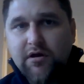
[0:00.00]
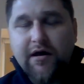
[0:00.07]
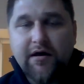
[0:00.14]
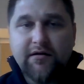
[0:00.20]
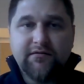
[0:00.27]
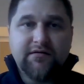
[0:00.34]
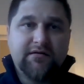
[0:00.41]

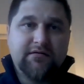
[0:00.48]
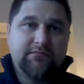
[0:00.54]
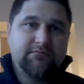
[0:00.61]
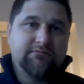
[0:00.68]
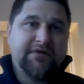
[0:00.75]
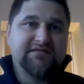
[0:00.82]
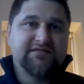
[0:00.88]
And
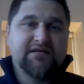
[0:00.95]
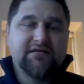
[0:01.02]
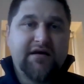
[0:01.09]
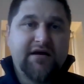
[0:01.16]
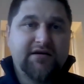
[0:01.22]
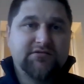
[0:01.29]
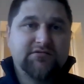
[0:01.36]

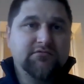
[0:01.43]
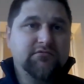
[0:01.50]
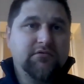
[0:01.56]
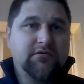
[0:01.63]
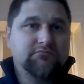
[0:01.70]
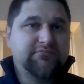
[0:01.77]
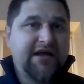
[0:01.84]
basically, I had
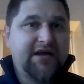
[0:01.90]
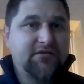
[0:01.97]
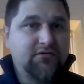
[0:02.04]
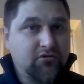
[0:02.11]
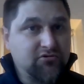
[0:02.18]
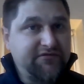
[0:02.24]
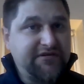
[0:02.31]
to
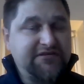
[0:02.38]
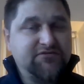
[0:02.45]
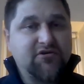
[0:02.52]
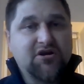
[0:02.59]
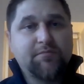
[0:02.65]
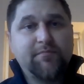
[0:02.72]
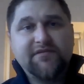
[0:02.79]
gather all these
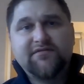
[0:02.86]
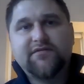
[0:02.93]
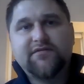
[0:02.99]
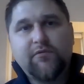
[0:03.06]
documents.